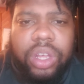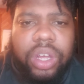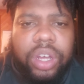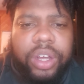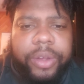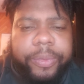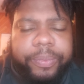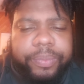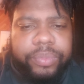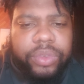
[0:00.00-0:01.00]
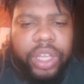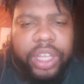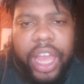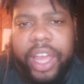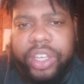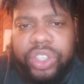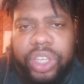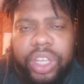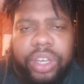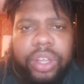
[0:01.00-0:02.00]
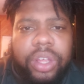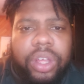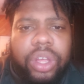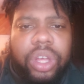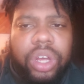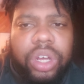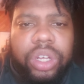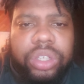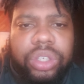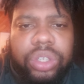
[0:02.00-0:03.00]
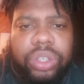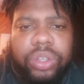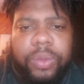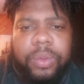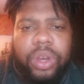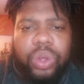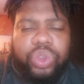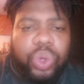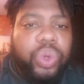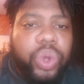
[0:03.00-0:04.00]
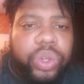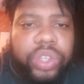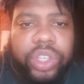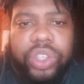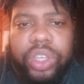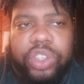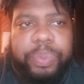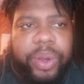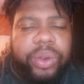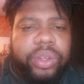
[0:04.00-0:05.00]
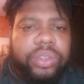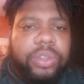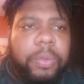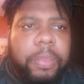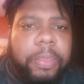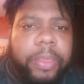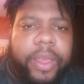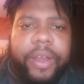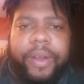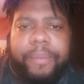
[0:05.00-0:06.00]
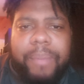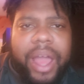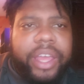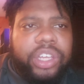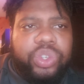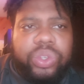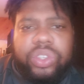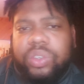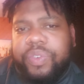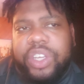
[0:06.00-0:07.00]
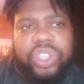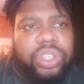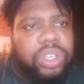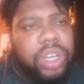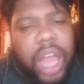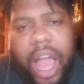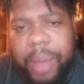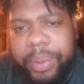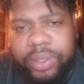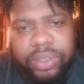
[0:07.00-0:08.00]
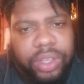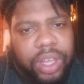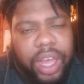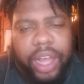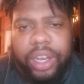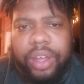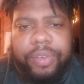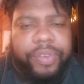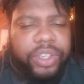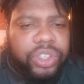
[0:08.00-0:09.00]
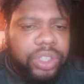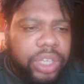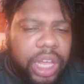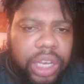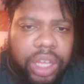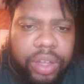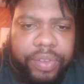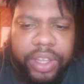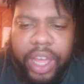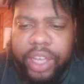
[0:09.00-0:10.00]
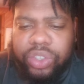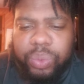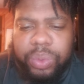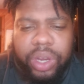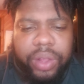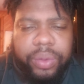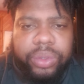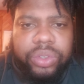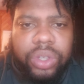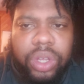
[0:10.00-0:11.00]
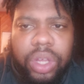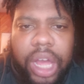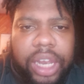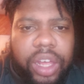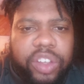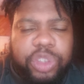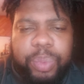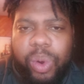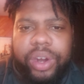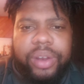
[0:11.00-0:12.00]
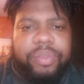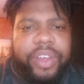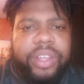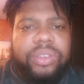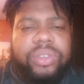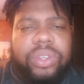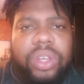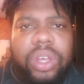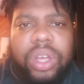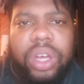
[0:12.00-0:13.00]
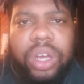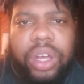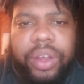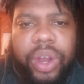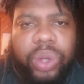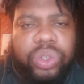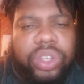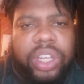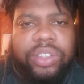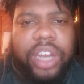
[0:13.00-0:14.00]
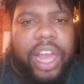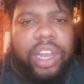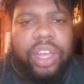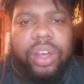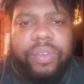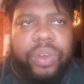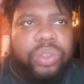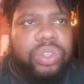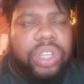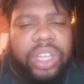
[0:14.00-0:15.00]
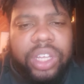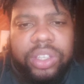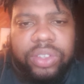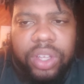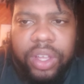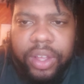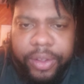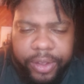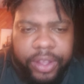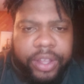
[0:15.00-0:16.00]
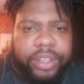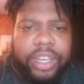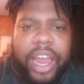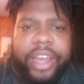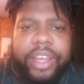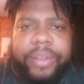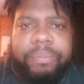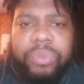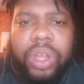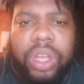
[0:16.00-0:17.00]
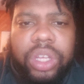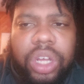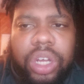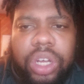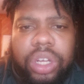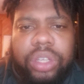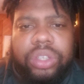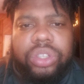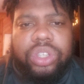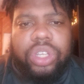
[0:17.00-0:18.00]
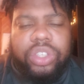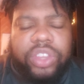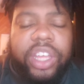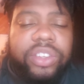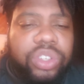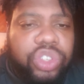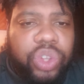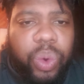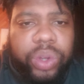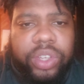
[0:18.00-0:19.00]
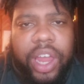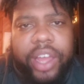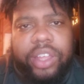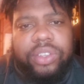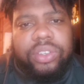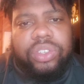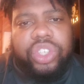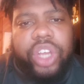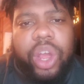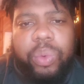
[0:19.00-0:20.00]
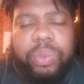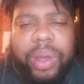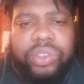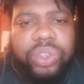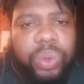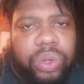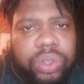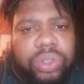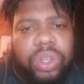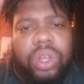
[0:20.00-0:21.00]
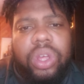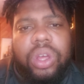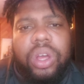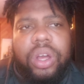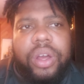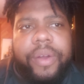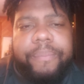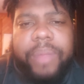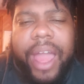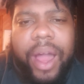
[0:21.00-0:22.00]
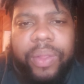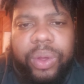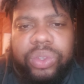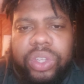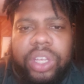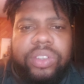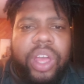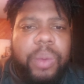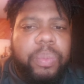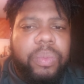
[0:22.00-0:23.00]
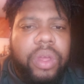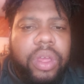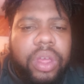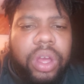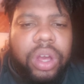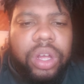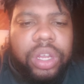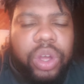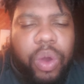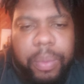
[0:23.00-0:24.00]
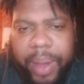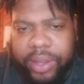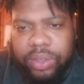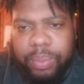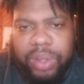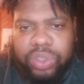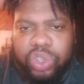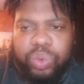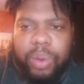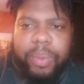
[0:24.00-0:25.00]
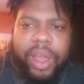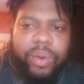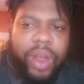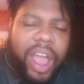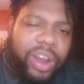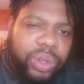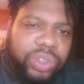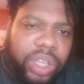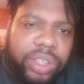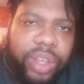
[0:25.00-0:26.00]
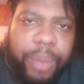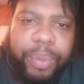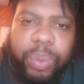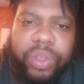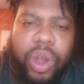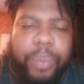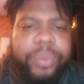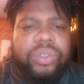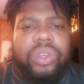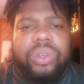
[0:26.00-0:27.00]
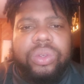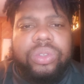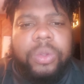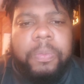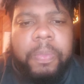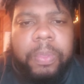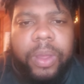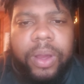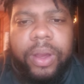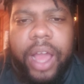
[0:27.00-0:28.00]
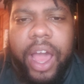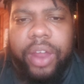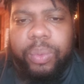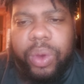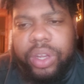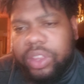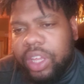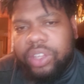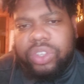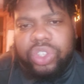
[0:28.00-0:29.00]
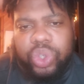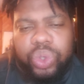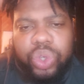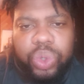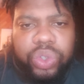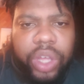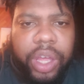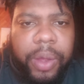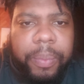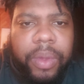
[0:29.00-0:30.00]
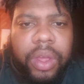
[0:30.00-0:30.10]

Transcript: uh, engage in, uh, through your teaching experience. My interest is fishing. Hobbies: I love fishing. I love engaging with others. I love sporting events, and those are things that I love. Those are things that I can, uh, things and stories that I can share with my students. How those things help. Going back to my social work background, how those things help you with coping skills. What are things that you do to help